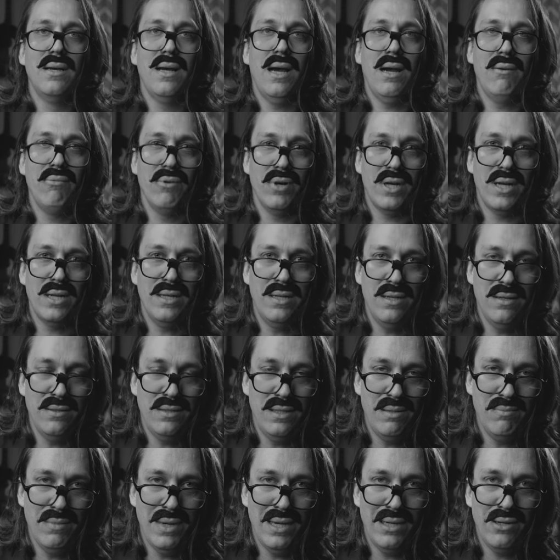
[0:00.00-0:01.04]
I work at
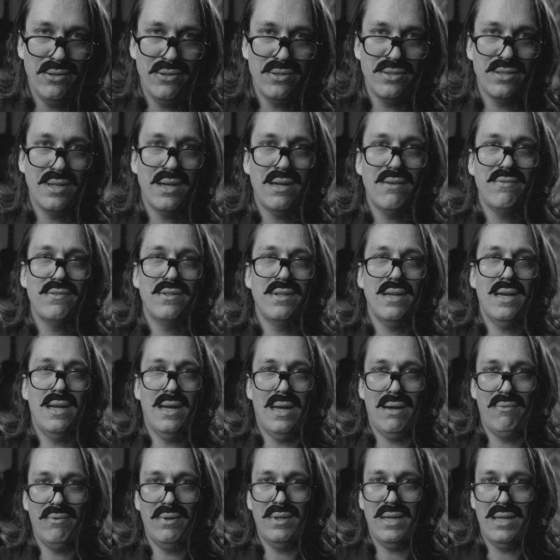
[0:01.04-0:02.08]
Disney Microsoft, and
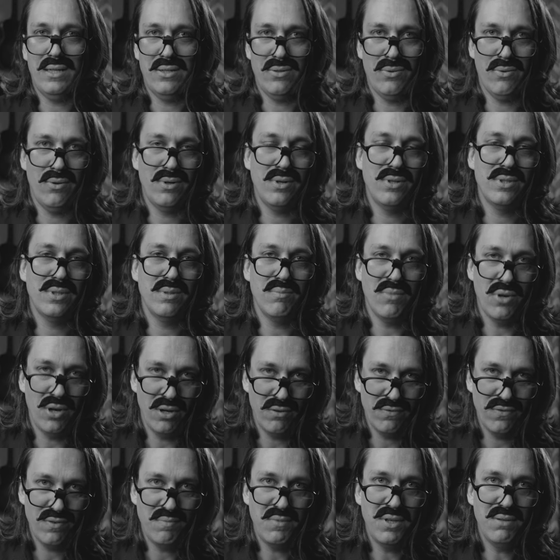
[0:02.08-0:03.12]
I would like to order some
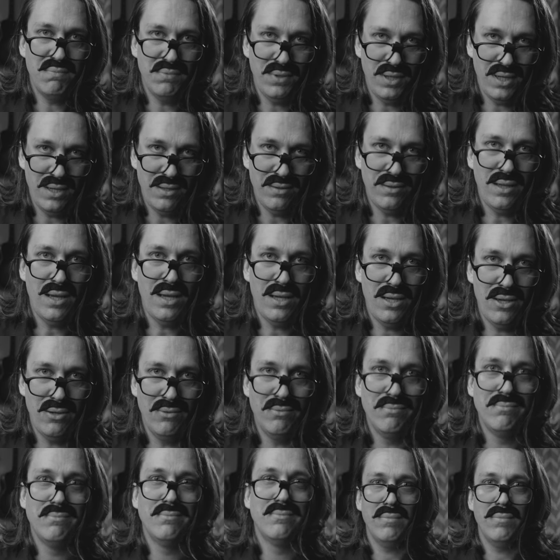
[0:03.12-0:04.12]
art from you, please. Thank you.